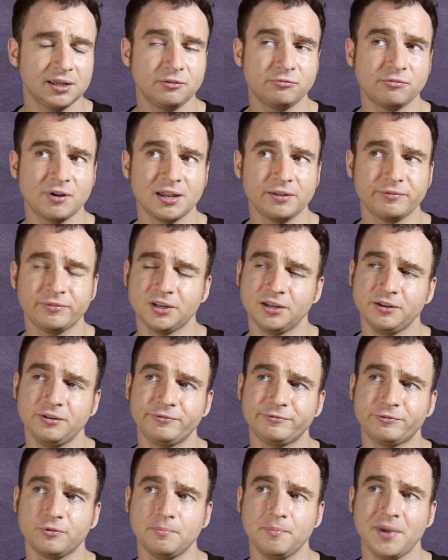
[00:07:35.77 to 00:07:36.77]
irrelevant
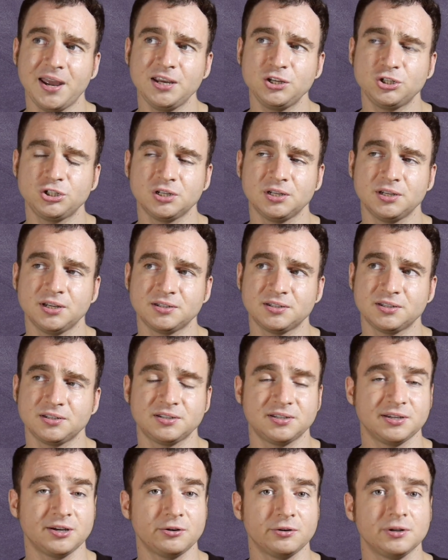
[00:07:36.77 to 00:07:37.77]
information
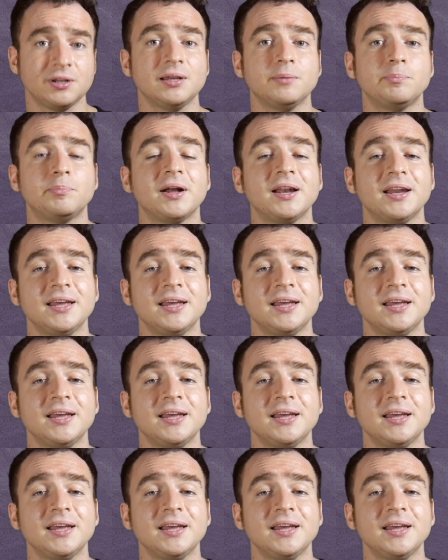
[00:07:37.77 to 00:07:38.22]
necessarily,